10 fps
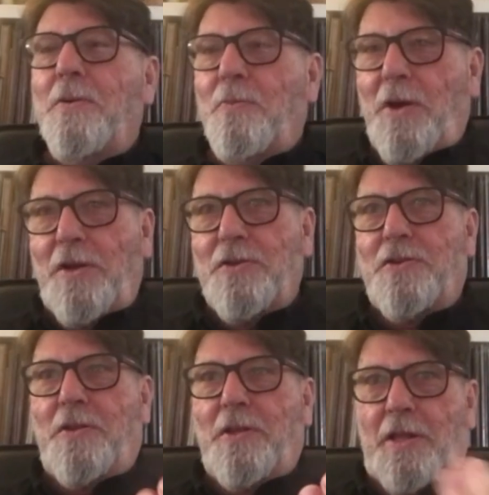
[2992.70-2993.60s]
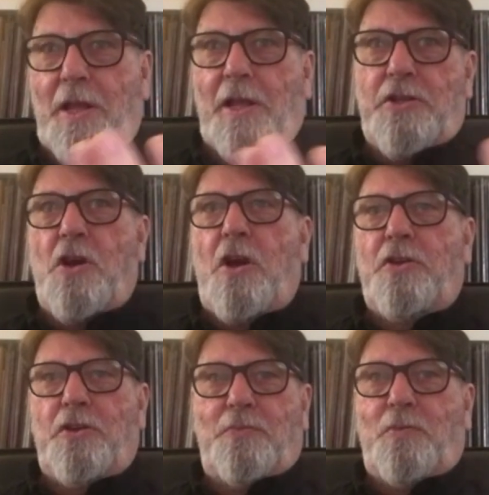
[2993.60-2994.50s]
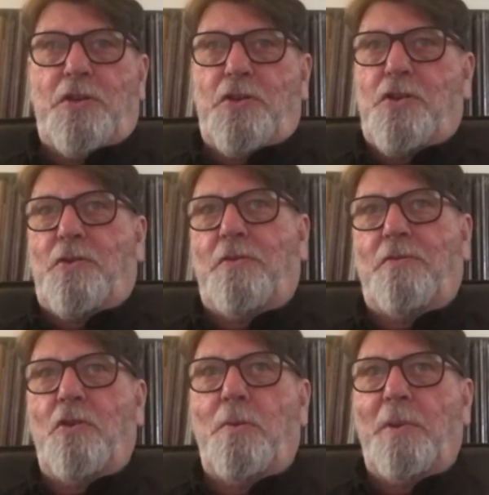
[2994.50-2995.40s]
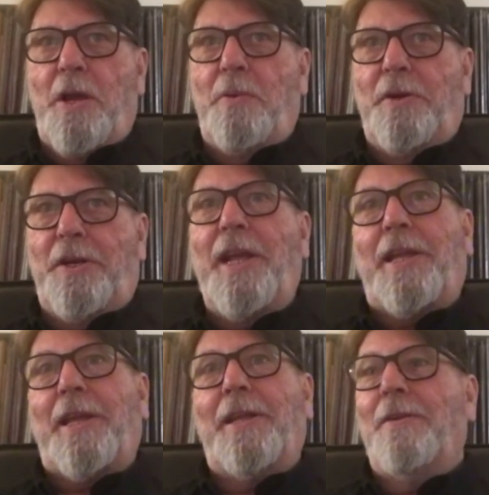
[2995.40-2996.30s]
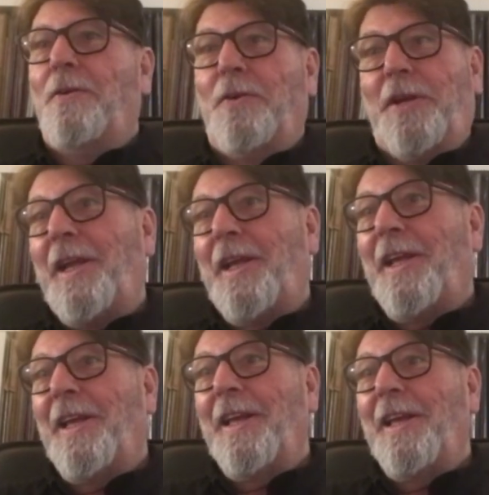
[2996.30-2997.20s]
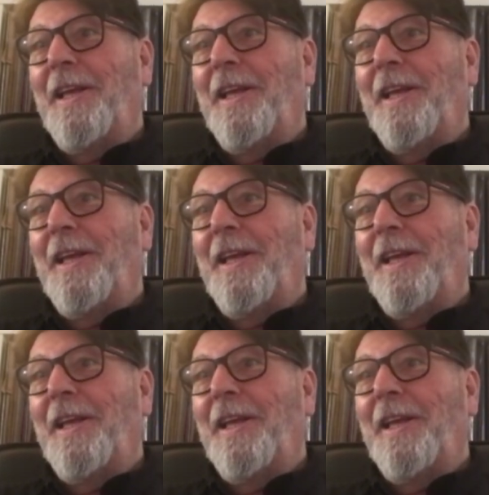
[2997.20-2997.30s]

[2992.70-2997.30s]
whereas a guitar would just normally go dink or ding.